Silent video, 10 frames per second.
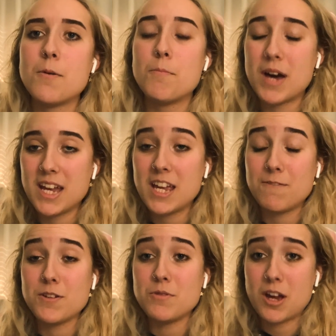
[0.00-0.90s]
But
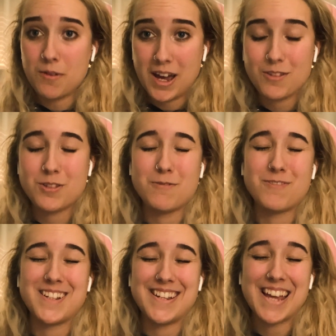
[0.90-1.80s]
if you know how to
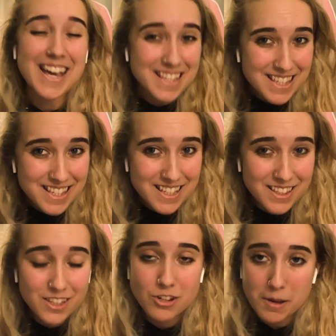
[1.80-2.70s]
finesse
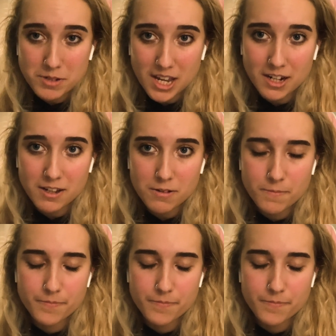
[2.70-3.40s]
the drop shadow,